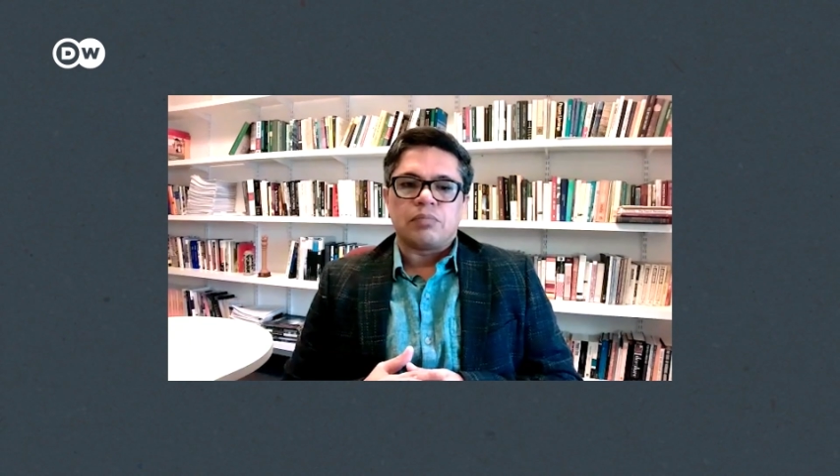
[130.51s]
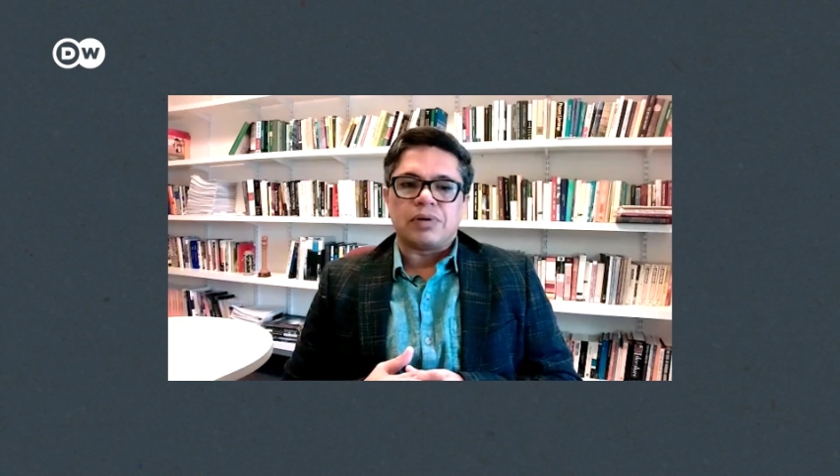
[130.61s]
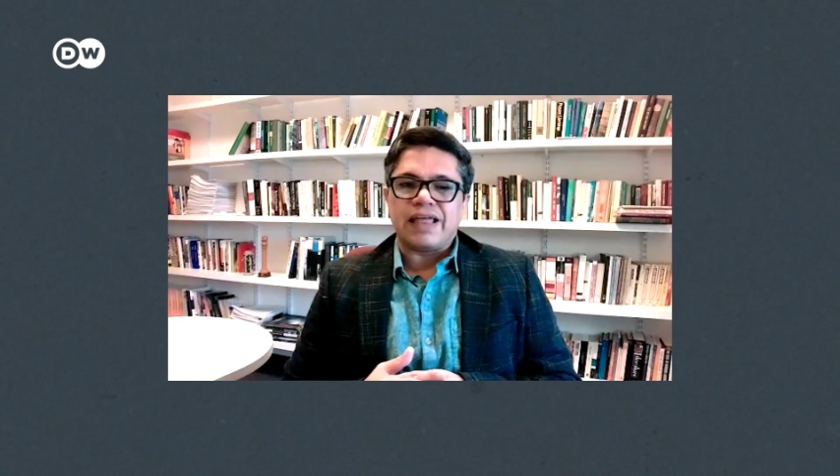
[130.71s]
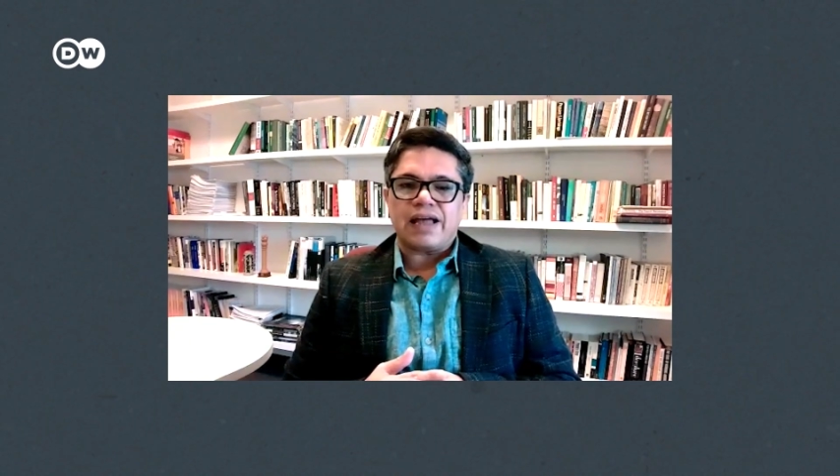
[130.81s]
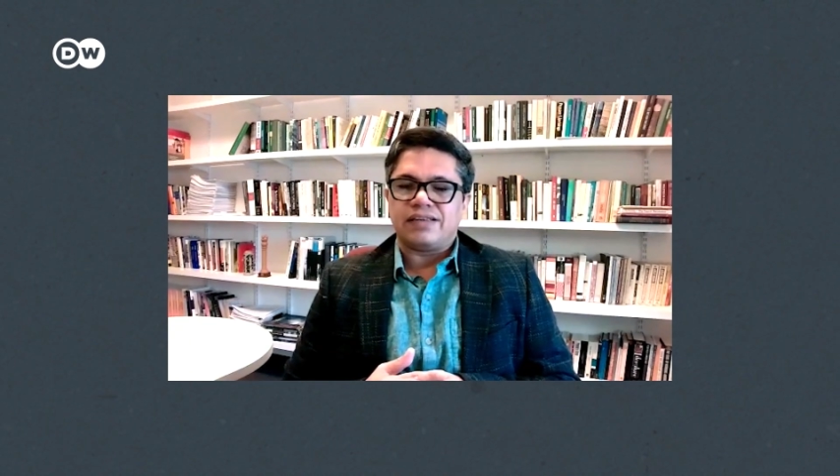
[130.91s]

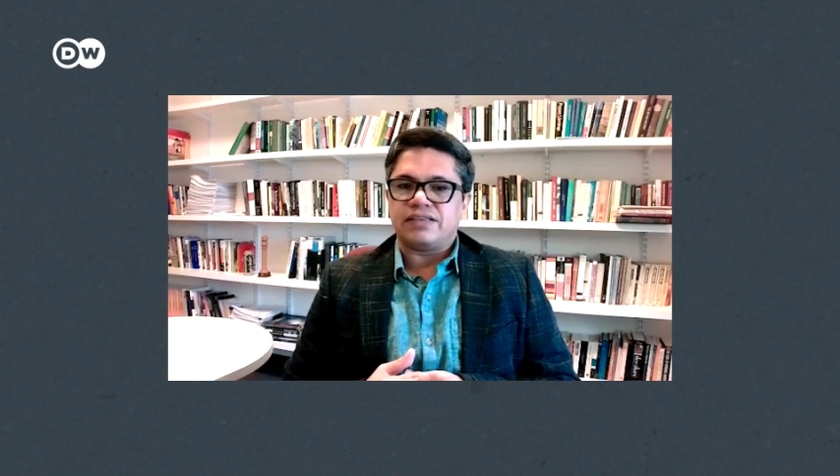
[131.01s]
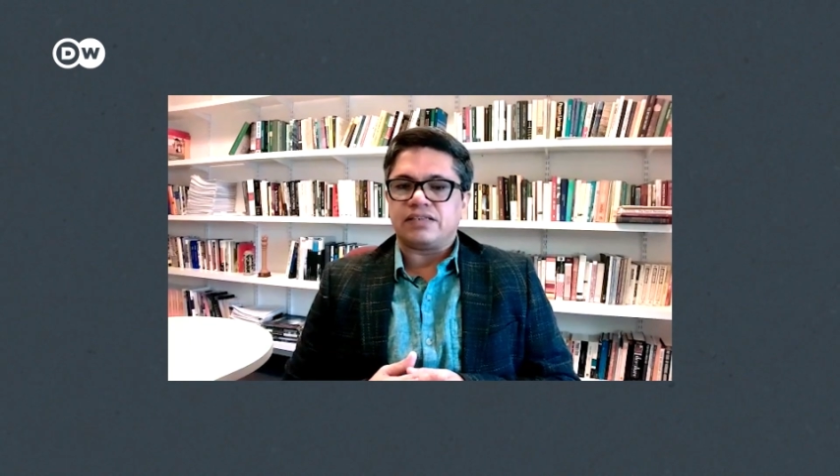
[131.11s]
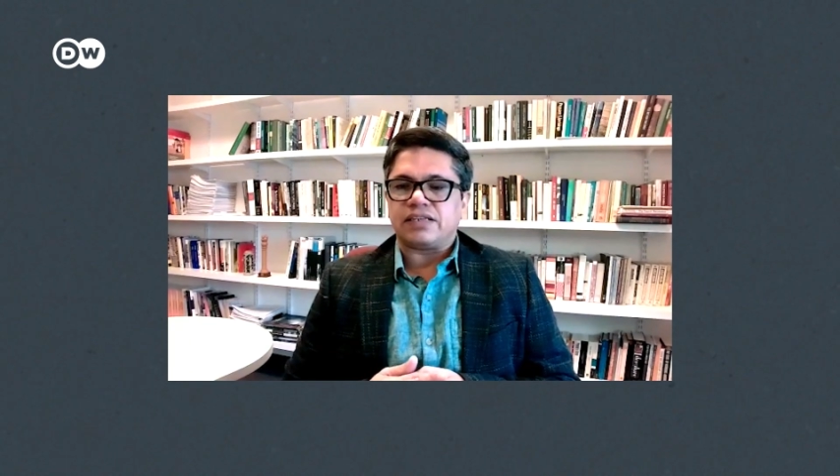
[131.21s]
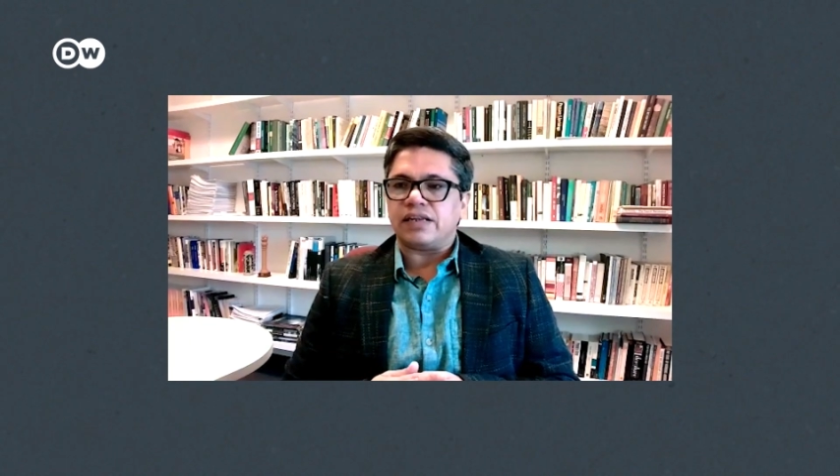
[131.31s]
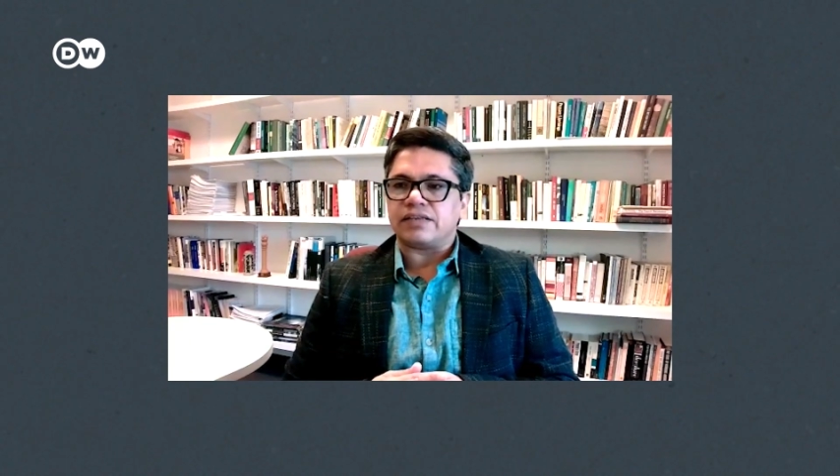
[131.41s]
but that
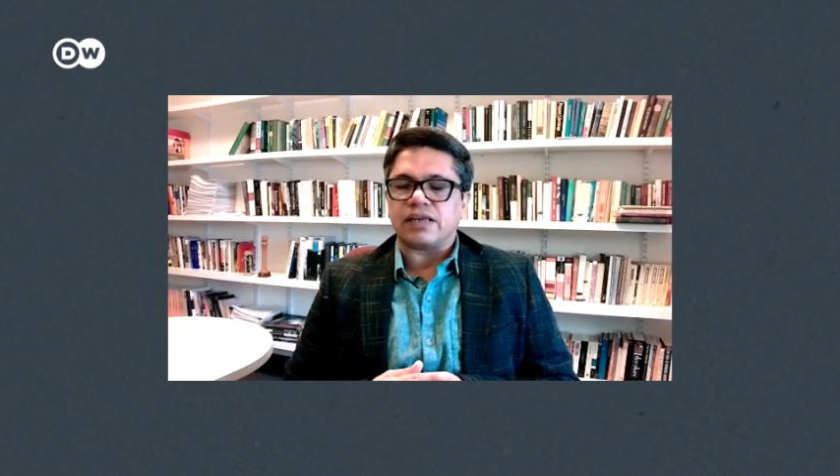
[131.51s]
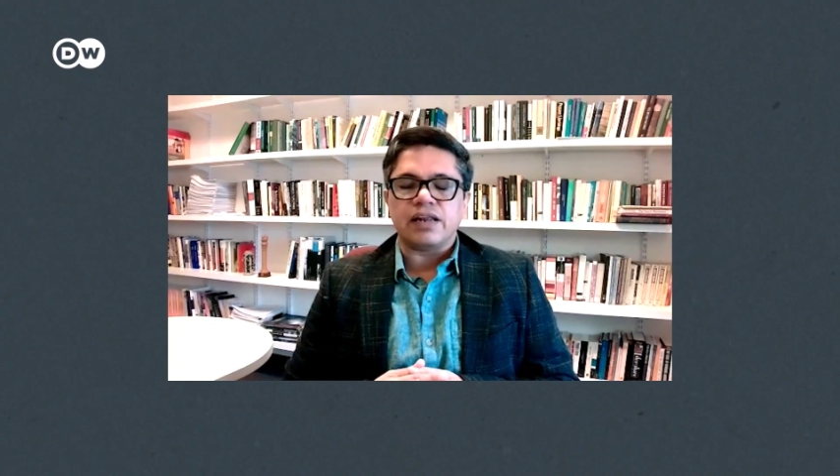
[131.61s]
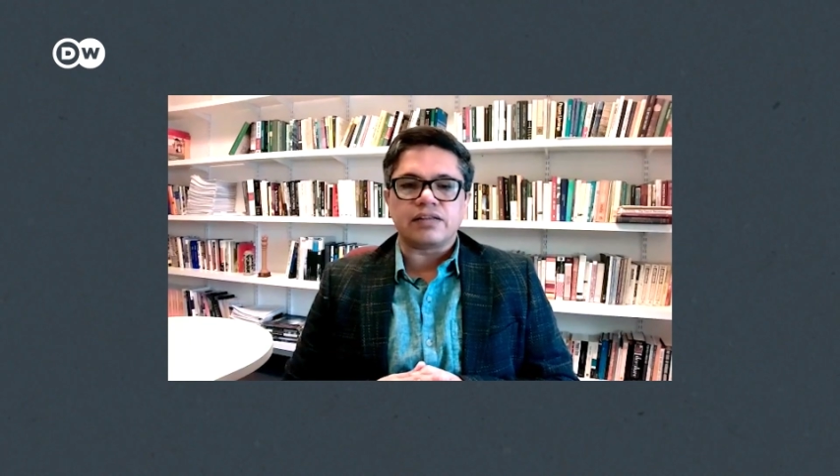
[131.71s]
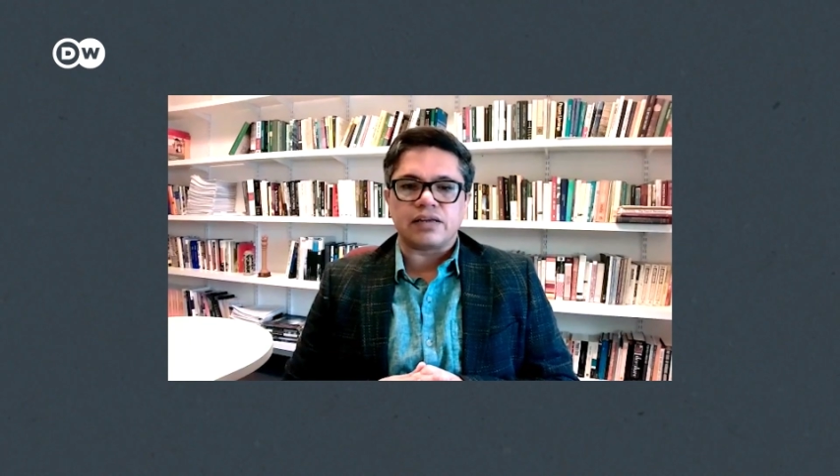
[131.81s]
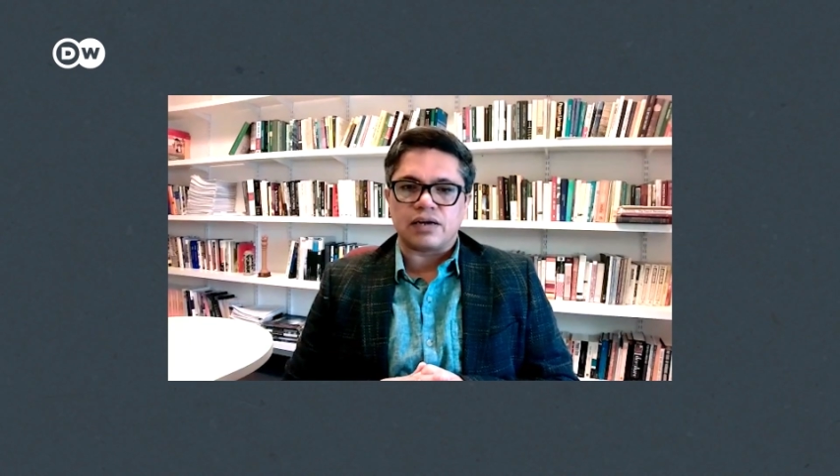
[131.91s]
doesn't tell us
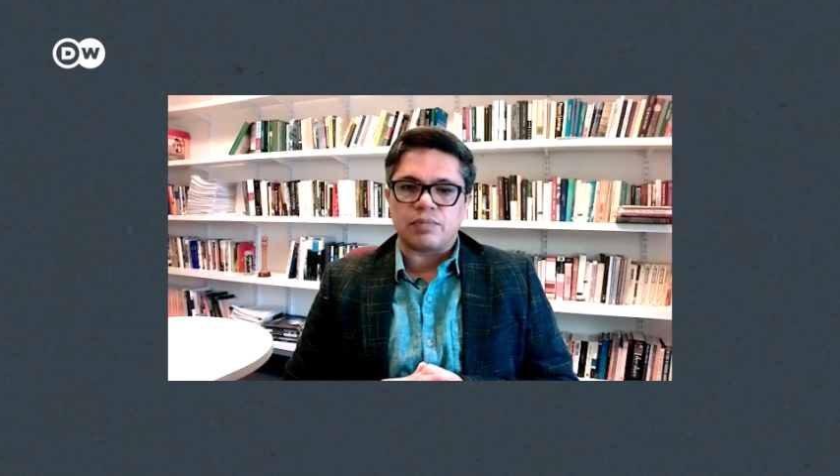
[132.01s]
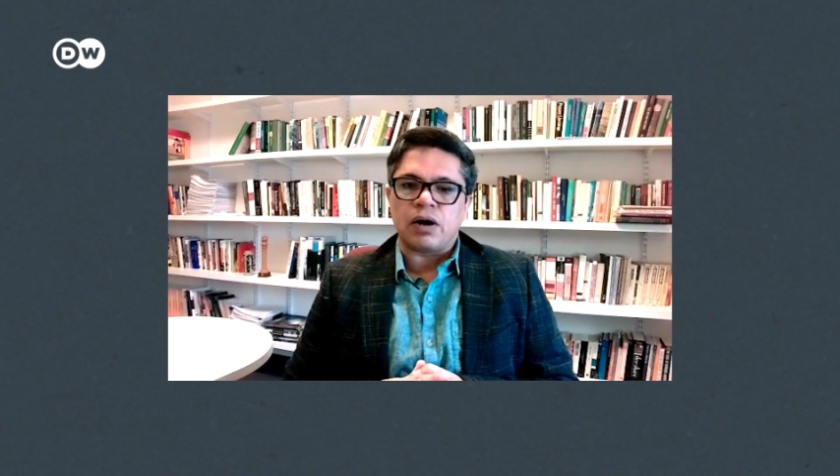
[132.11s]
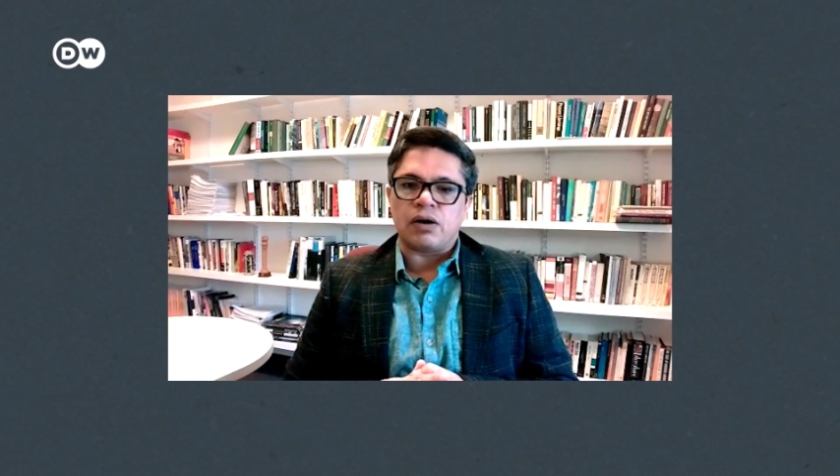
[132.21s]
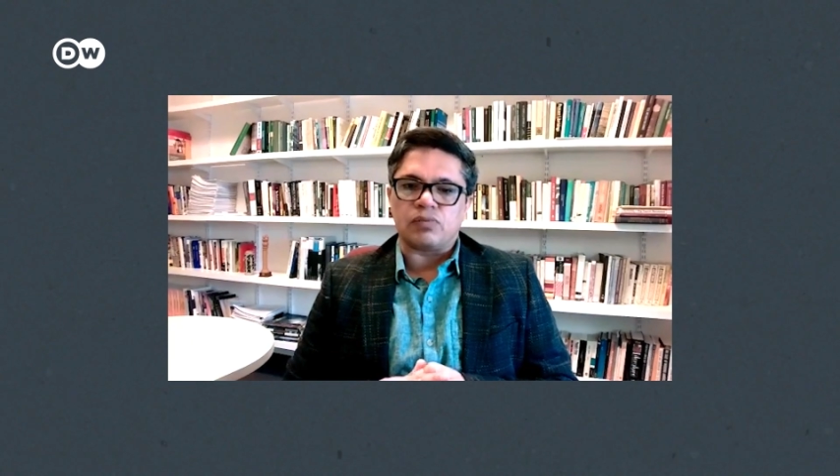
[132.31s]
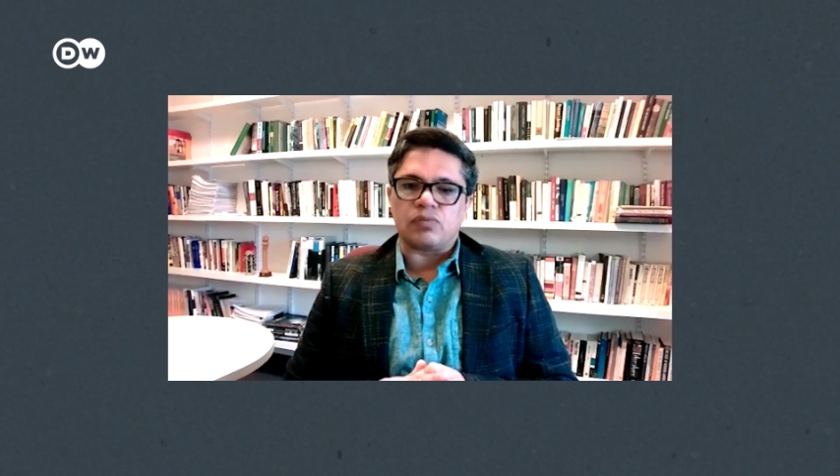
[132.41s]
anything
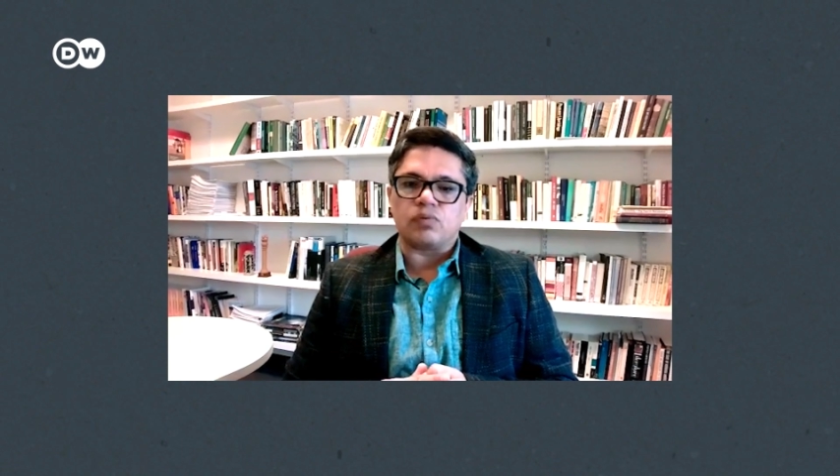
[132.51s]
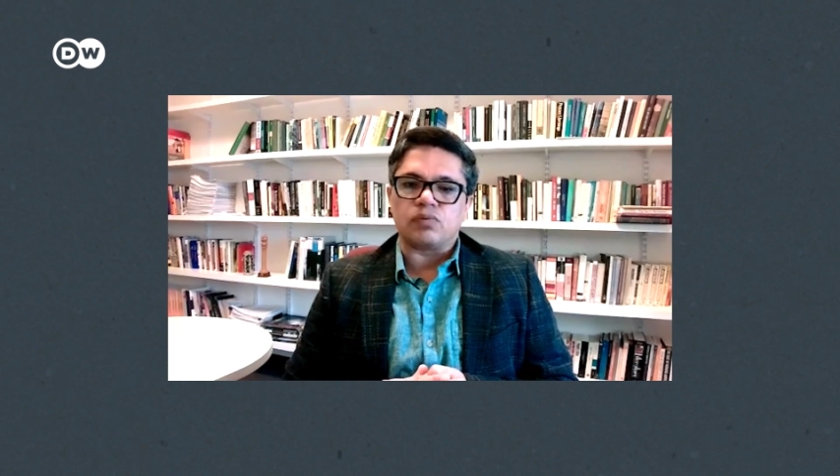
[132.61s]
about